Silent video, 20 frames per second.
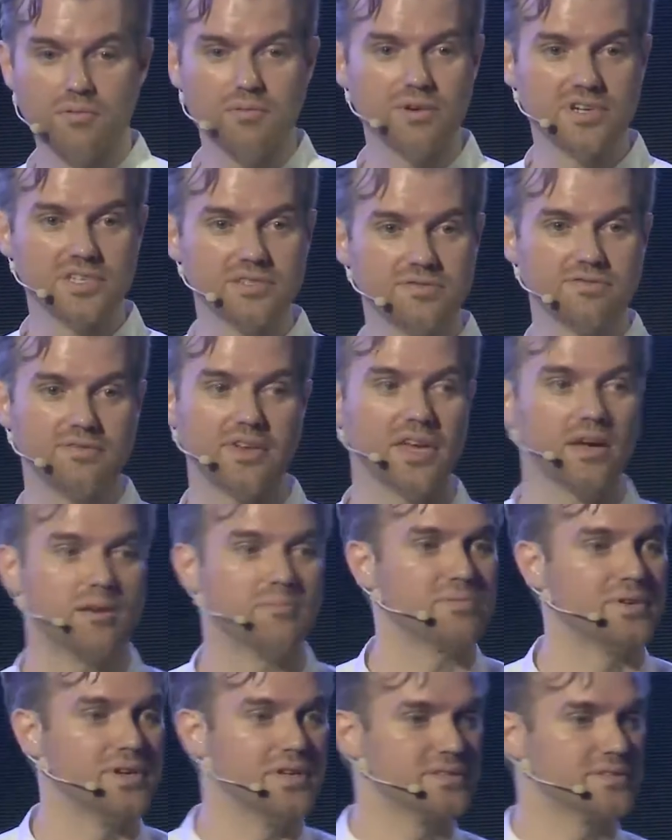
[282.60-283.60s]
with
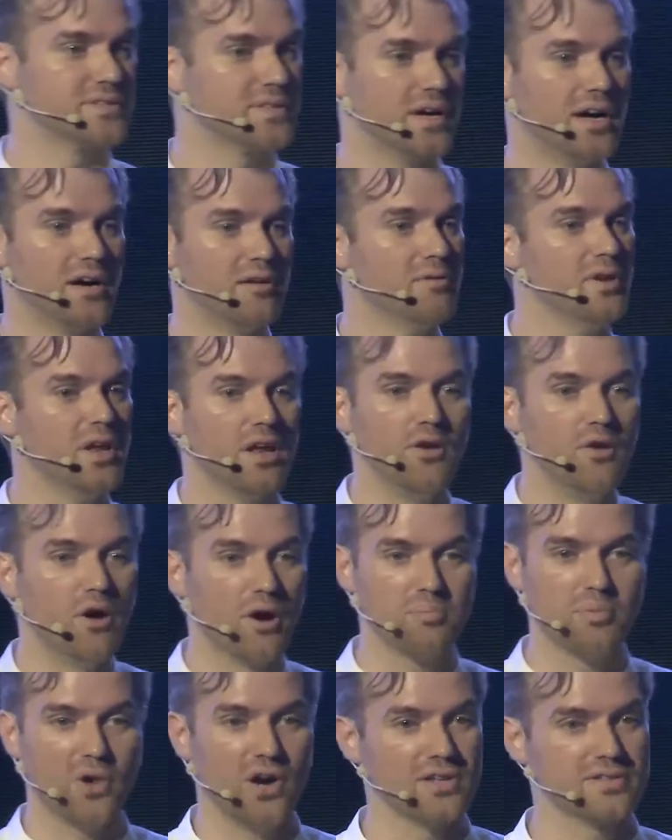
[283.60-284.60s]
fingerprints.
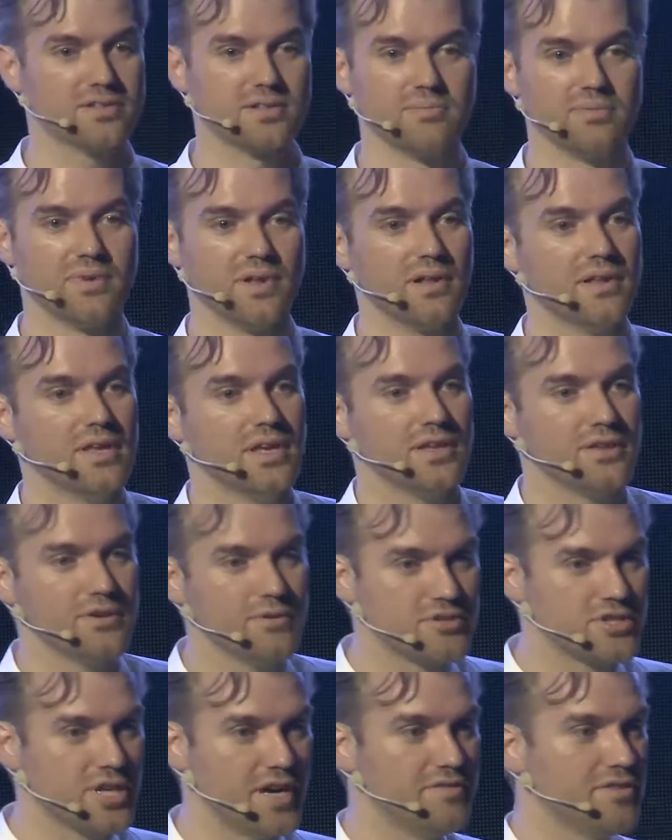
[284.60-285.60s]
Not possible.
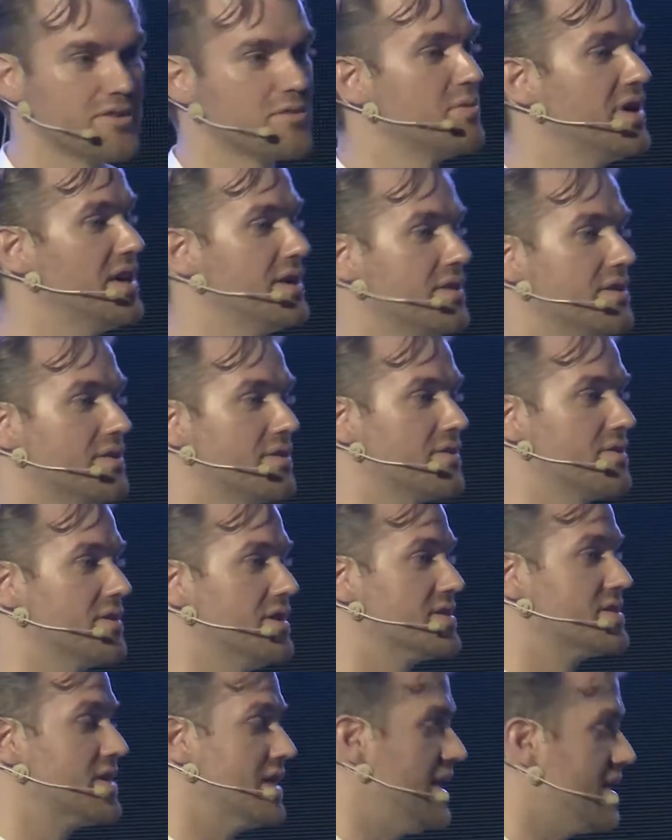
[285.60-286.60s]
Huge effort went into
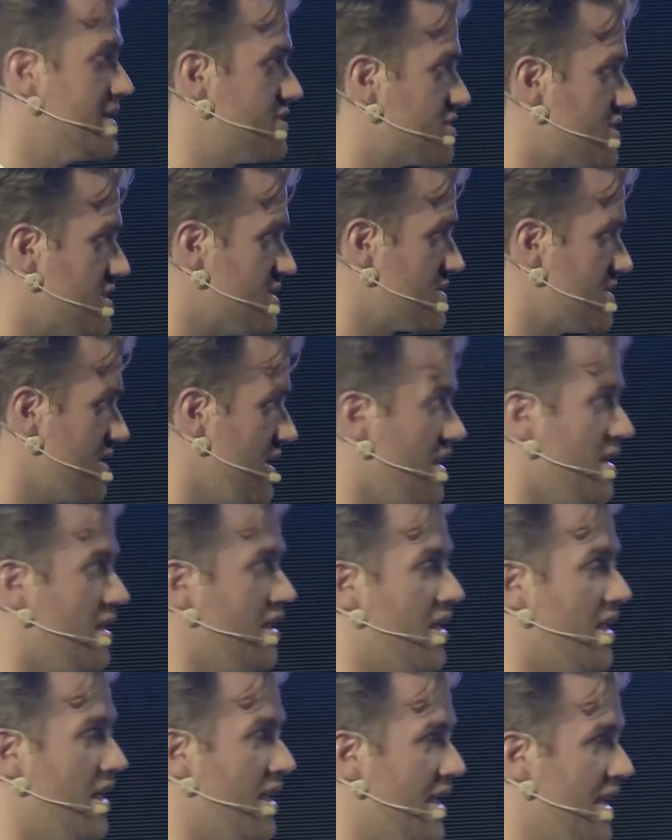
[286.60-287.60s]
this. It just
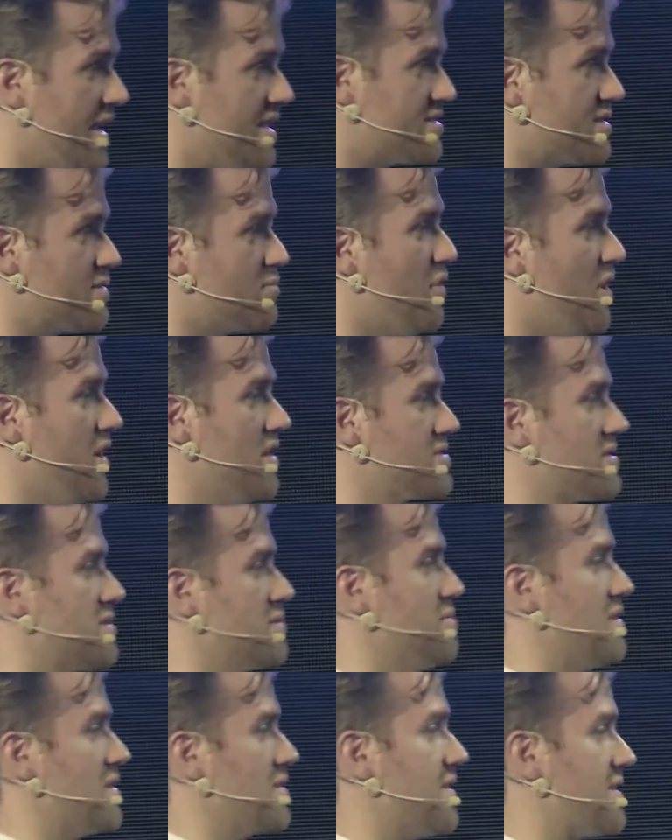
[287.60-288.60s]
isn't
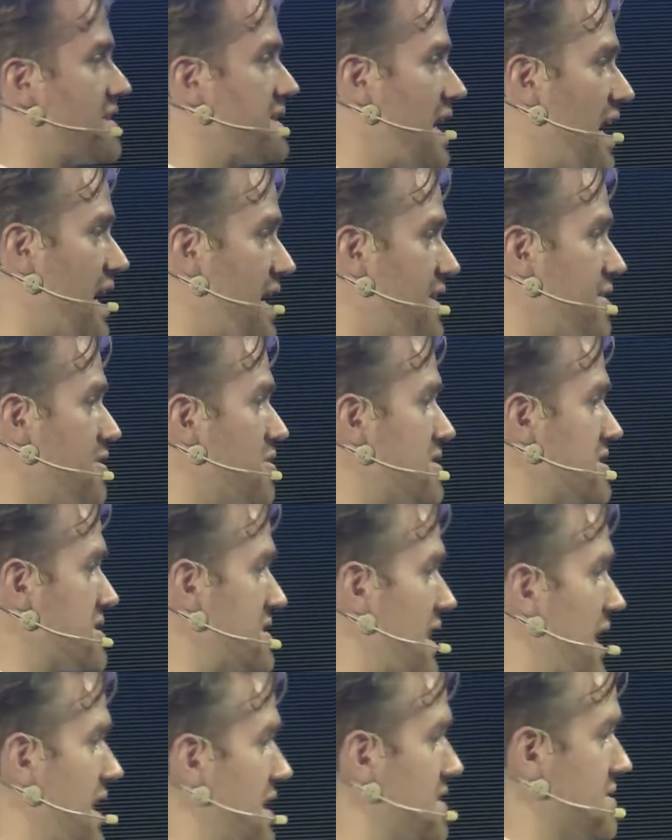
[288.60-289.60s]
possible. You're tied to
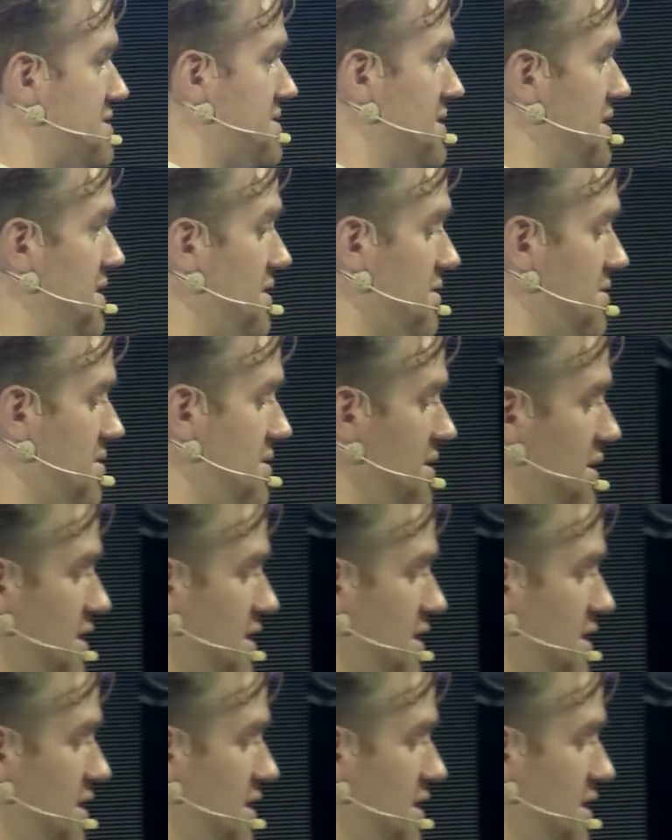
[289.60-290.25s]
this legacy.